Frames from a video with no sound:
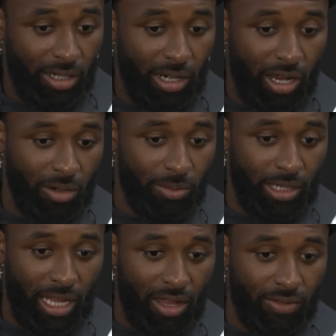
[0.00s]
I don't
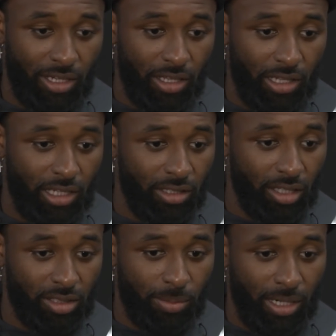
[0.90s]
really have any
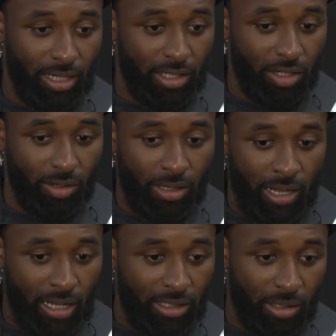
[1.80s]
thoughts about it. You know,
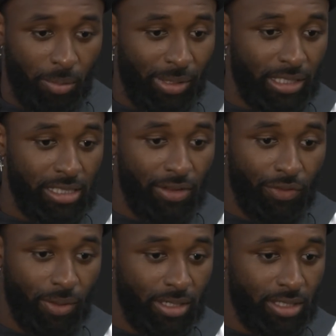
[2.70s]
I think the biggest thing
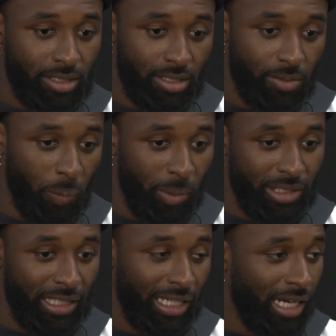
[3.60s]
for us is just
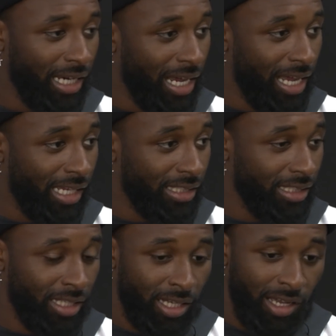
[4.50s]
protect our guys.
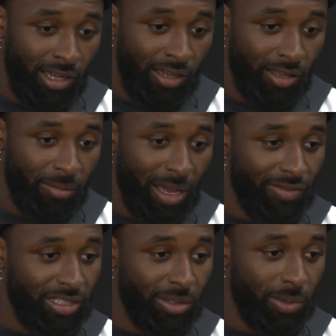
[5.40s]

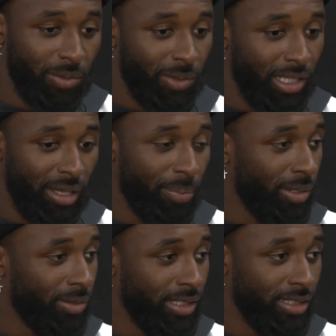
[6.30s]
Obviously, we don't want to get
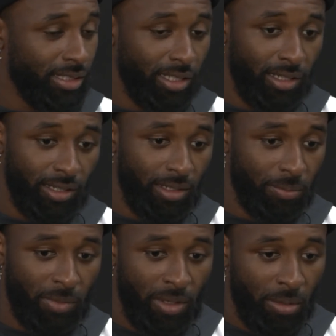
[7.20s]
penalties,
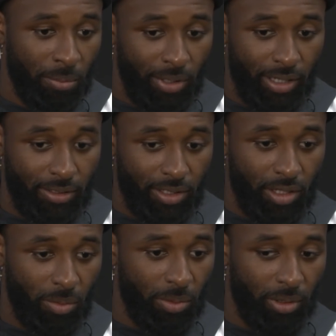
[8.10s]
but, you
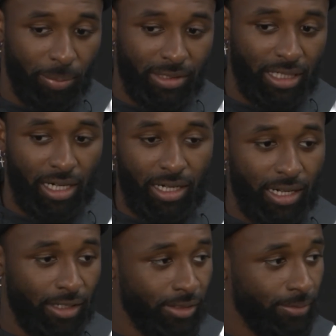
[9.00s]
know, we're going to protect our
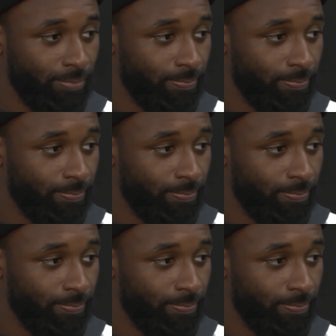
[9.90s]
guys.